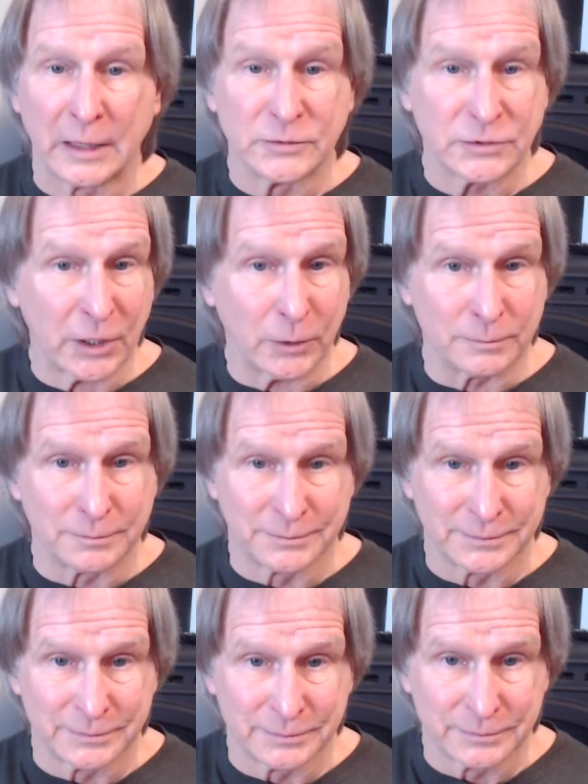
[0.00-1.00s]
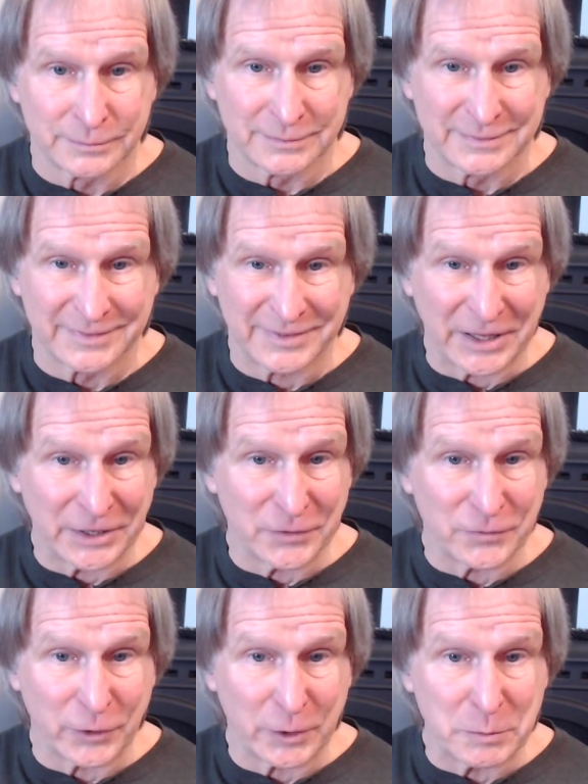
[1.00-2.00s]
So, thank you
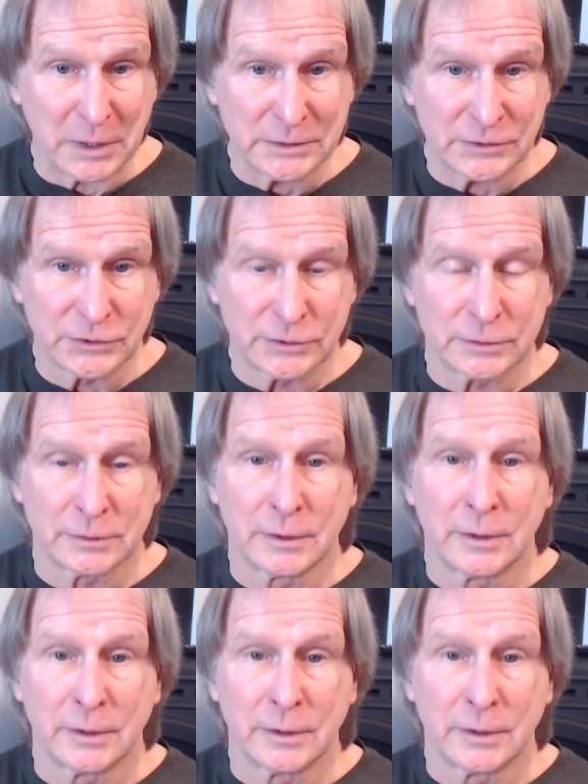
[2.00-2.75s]
very much.